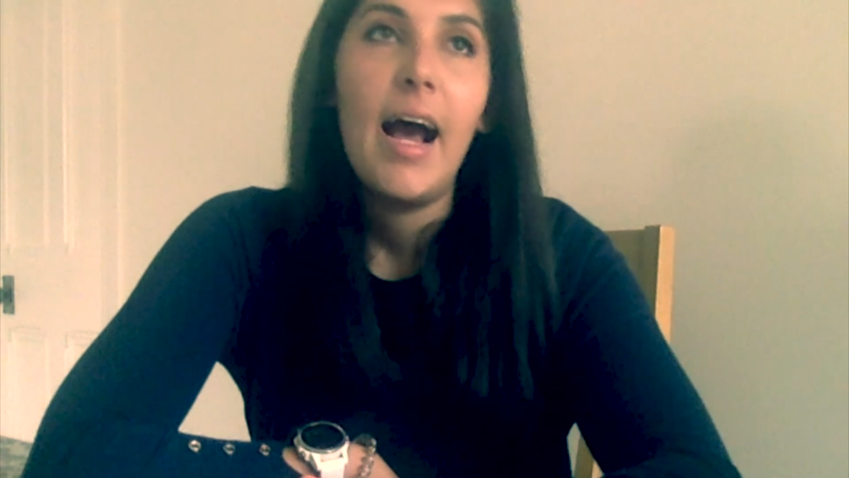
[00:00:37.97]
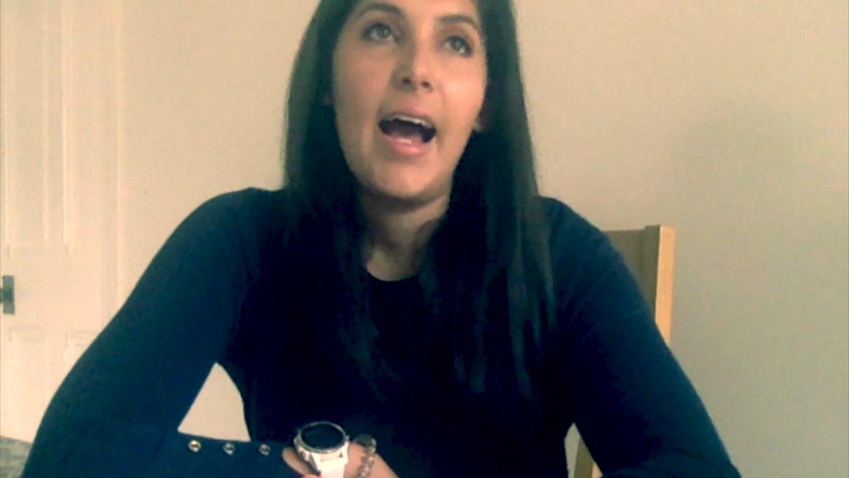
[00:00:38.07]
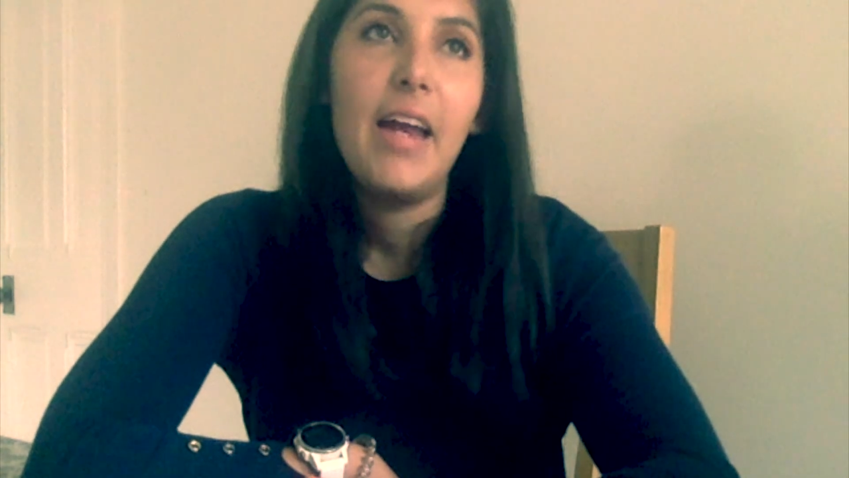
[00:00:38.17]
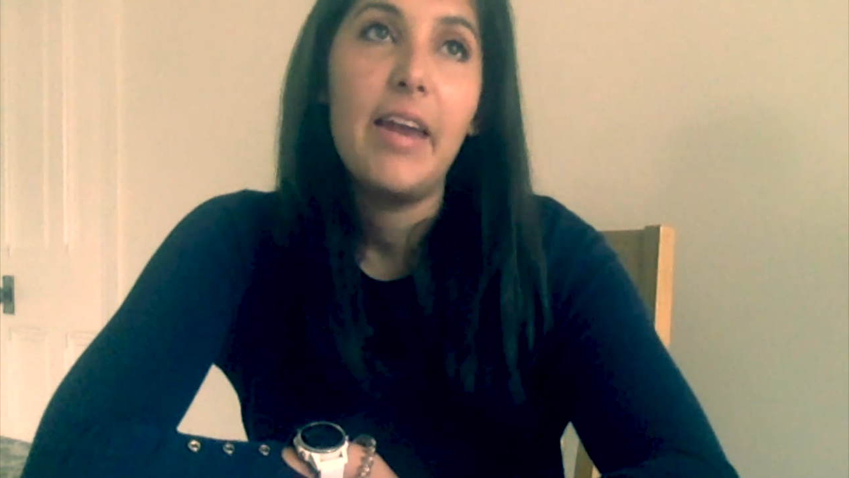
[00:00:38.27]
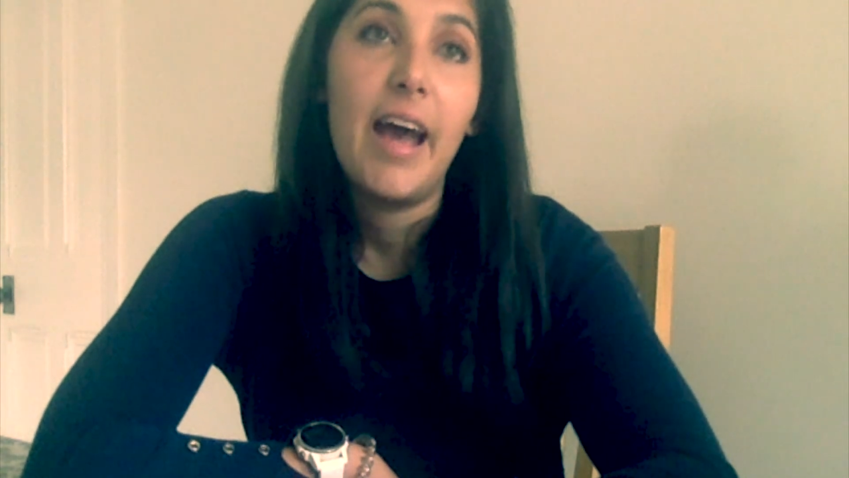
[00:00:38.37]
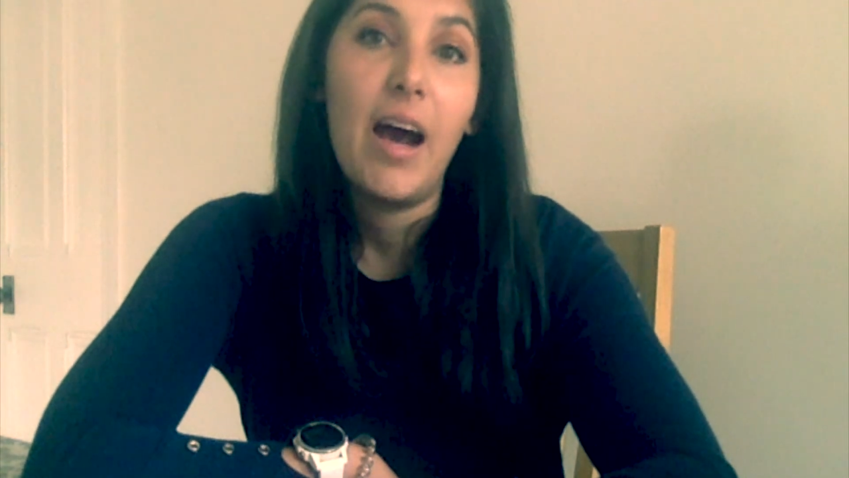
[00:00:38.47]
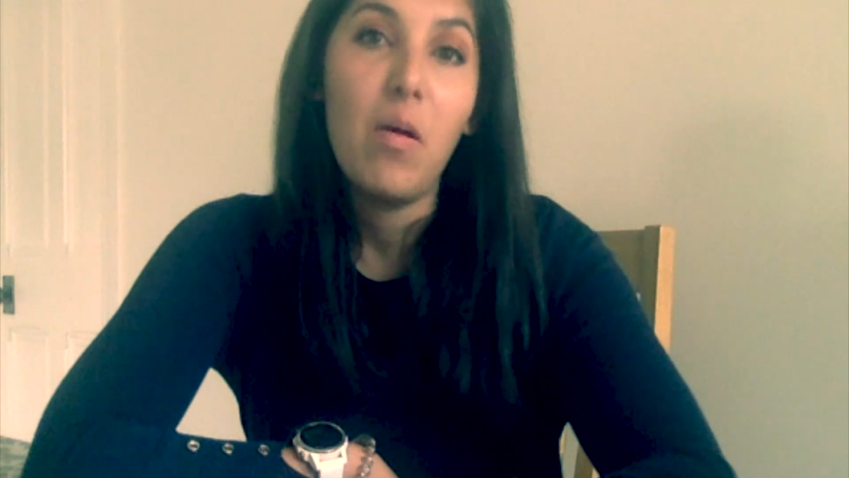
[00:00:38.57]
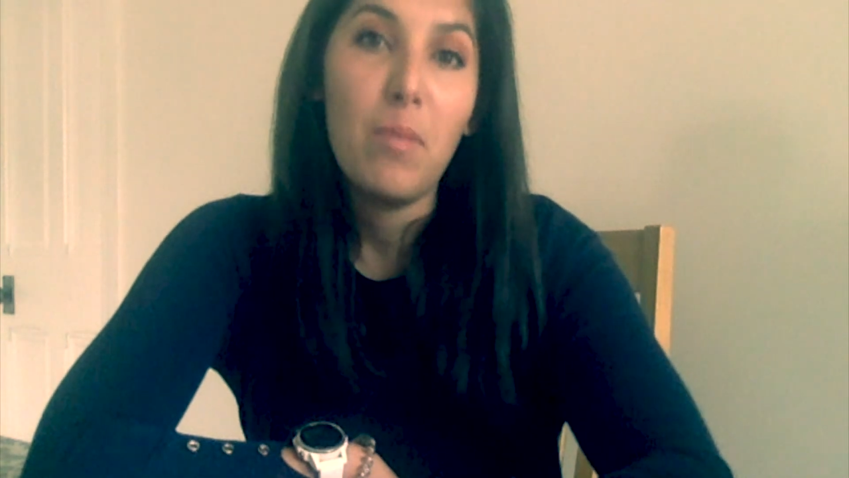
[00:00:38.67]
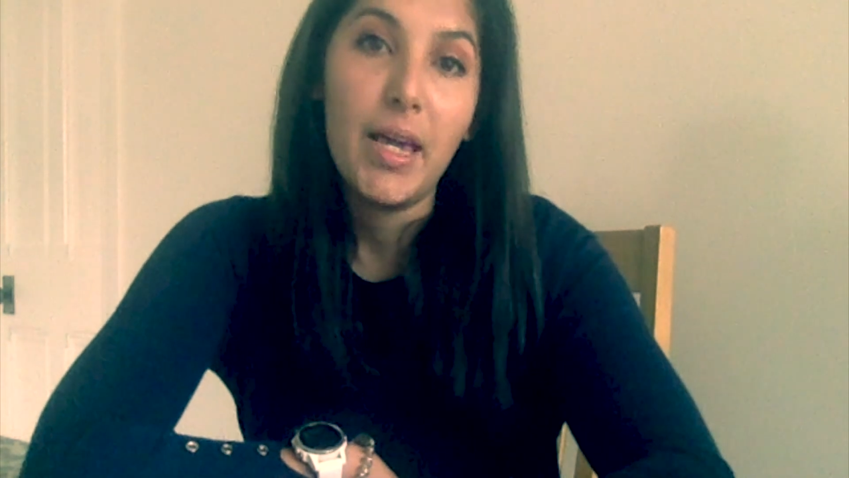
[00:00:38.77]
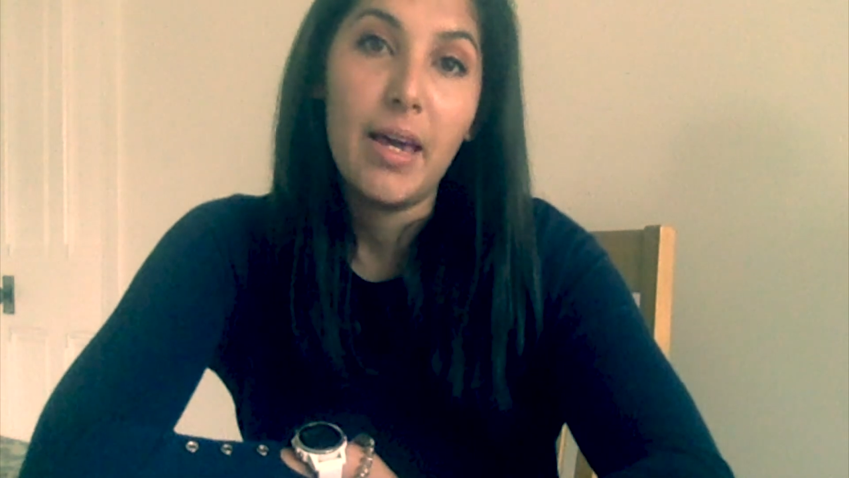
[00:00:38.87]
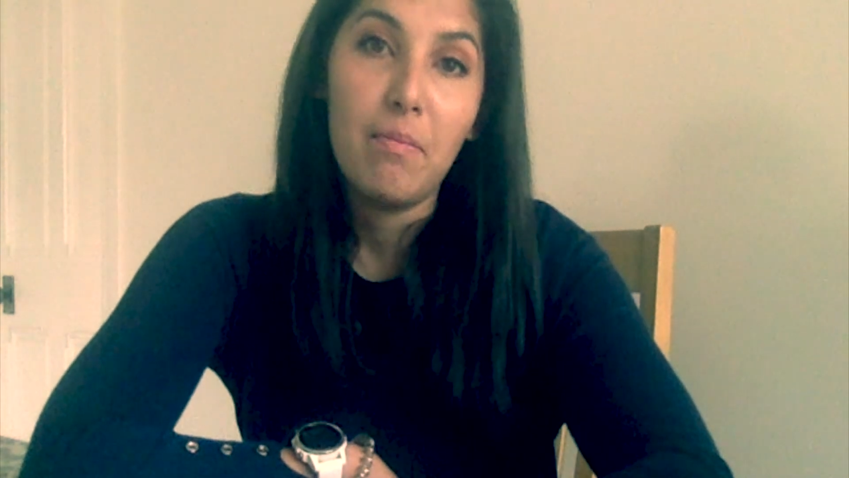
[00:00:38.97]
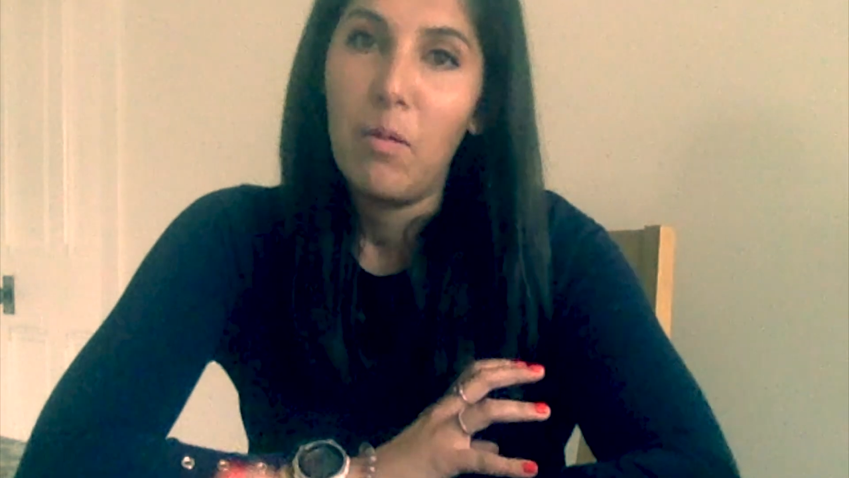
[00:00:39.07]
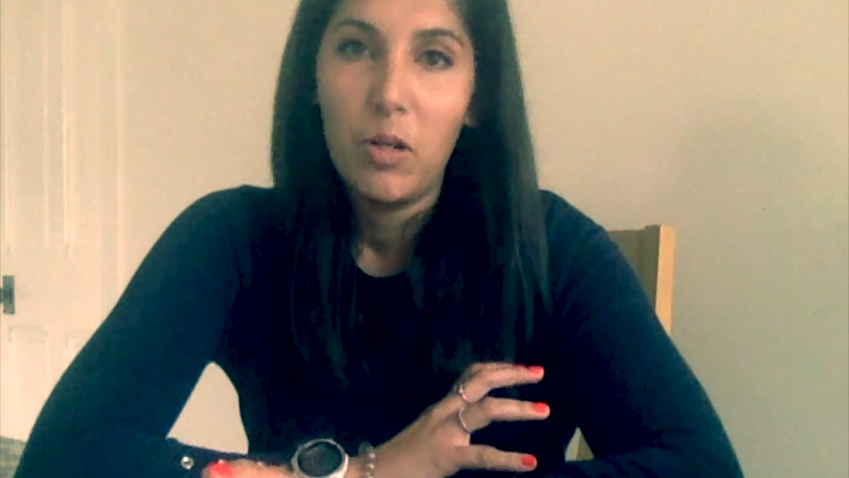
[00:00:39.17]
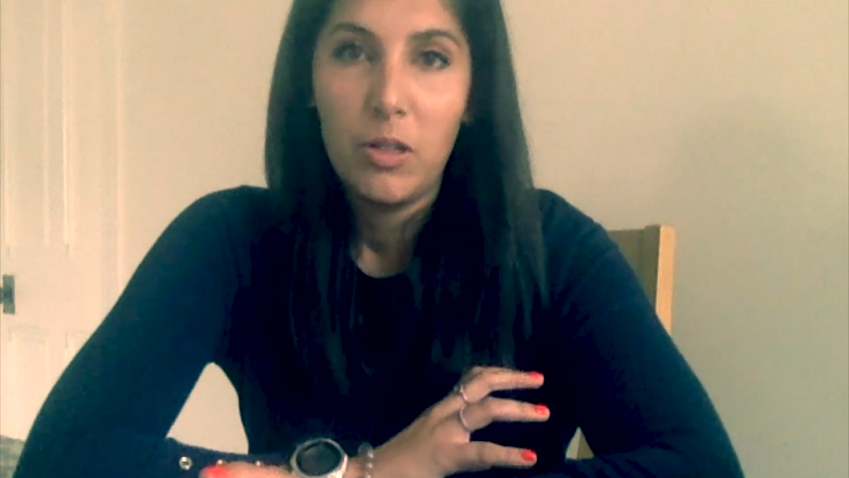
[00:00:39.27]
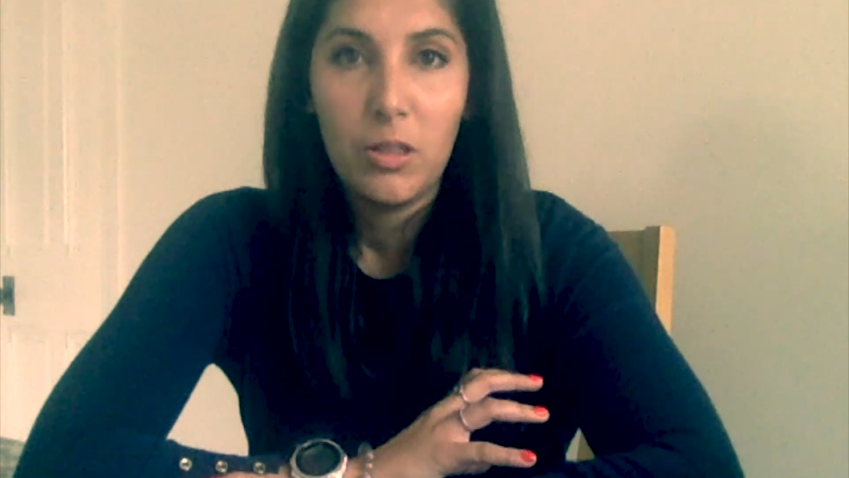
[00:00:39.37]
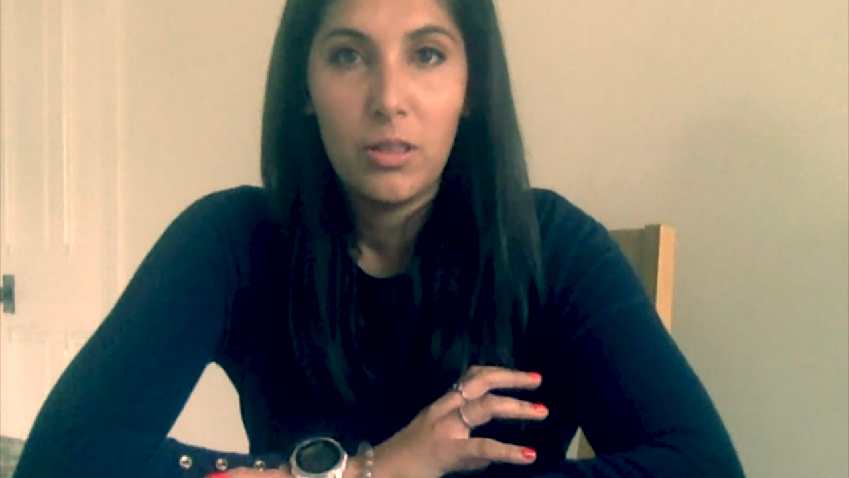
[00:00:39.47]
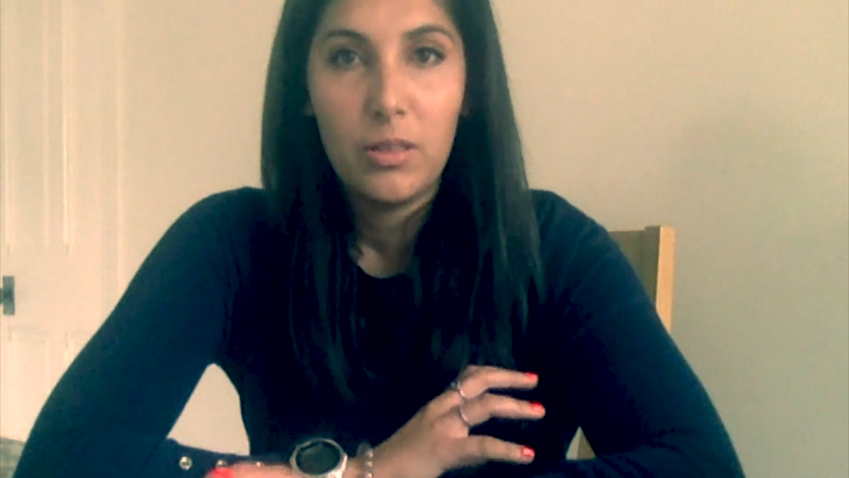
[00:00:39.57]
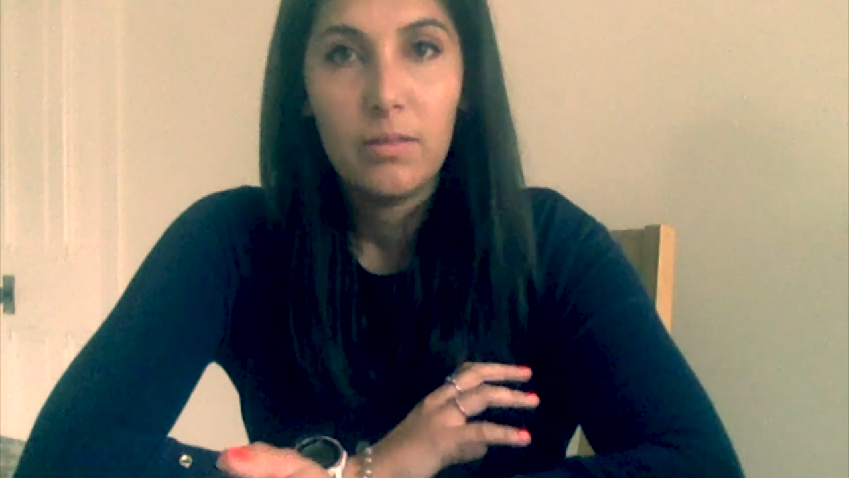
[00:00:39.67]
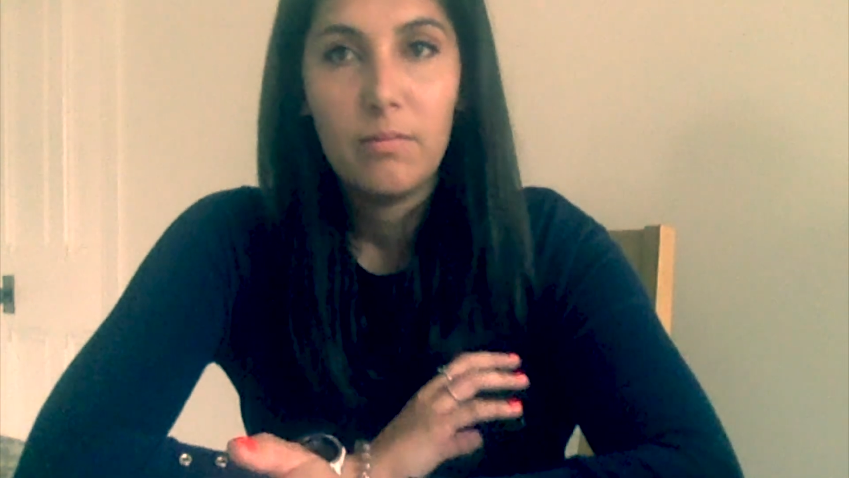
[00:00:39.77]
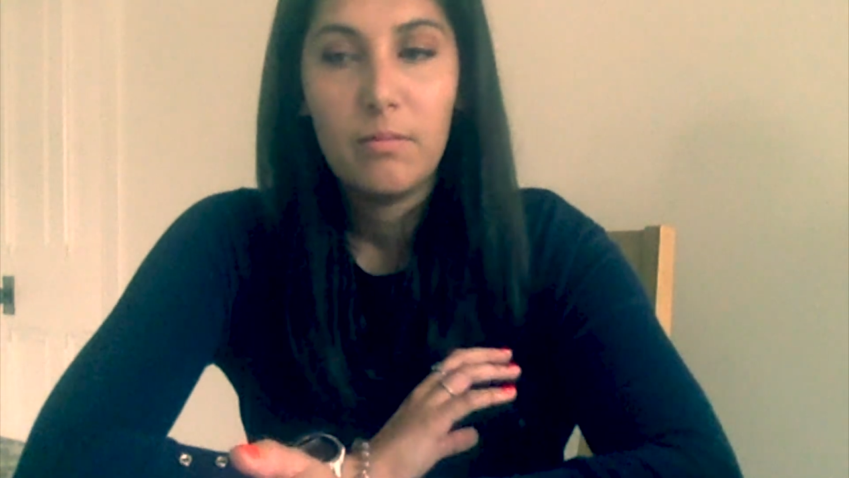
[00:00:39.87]
and help make it
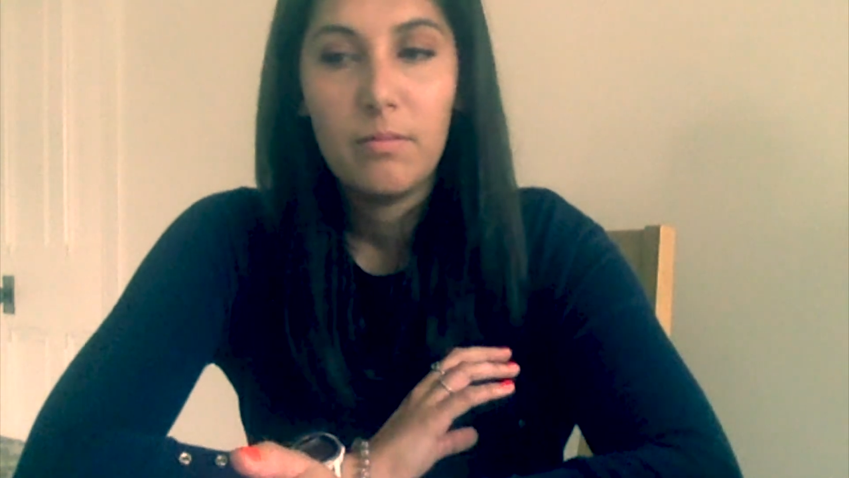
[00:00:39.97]
will